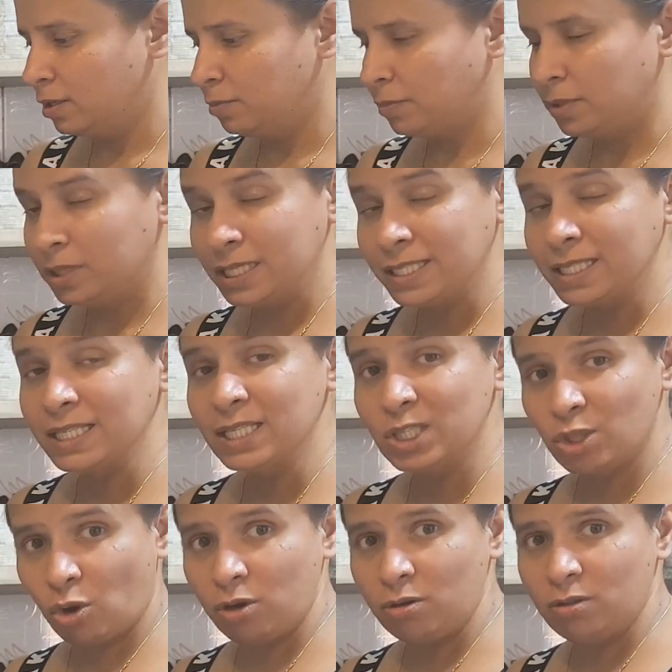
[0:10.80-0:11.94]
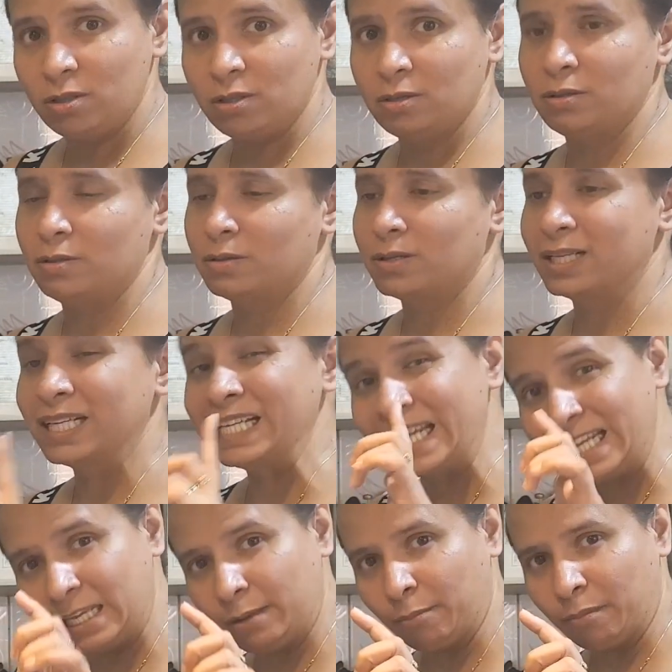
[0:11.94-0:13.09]
This is not the
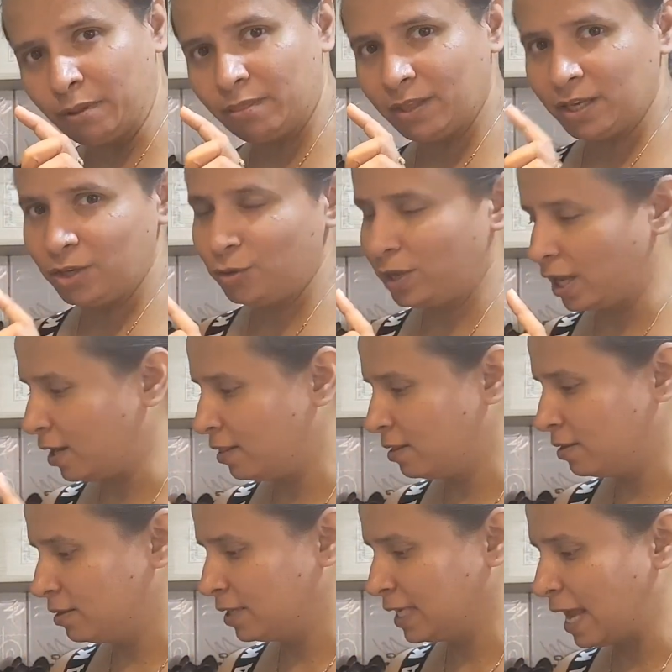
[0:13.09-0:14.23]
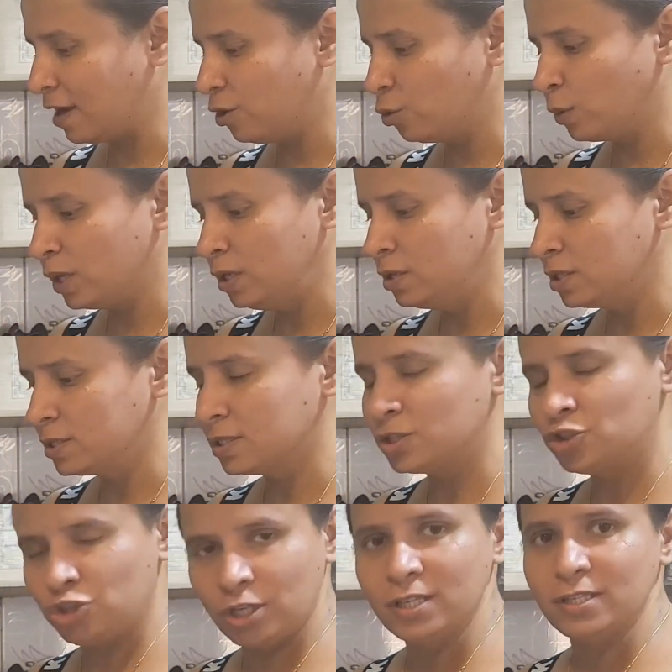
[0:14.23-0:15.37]
cream that you get the canned one. This
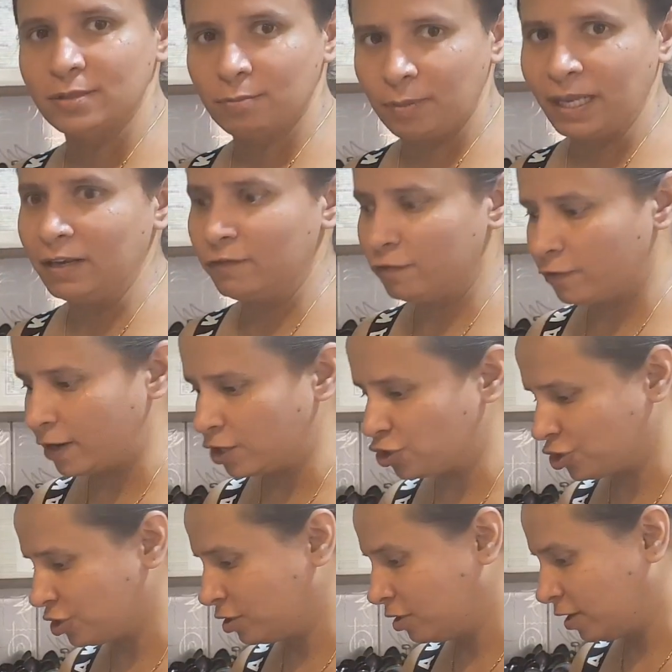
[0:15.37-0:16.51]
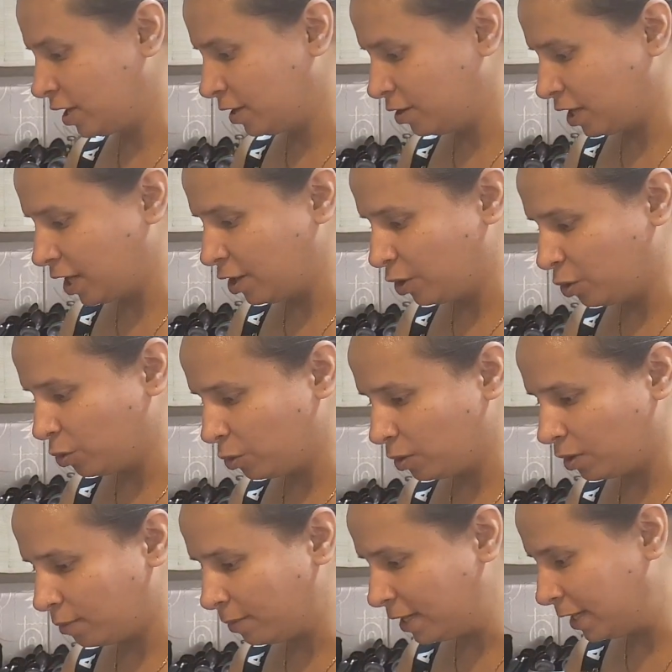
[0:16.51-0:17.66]
is just plain fresh tender
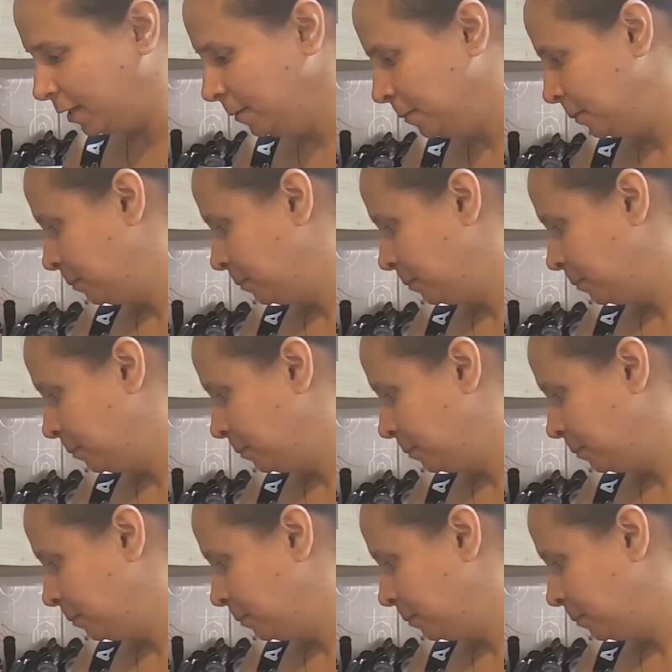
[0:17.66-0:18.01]
coconut malai.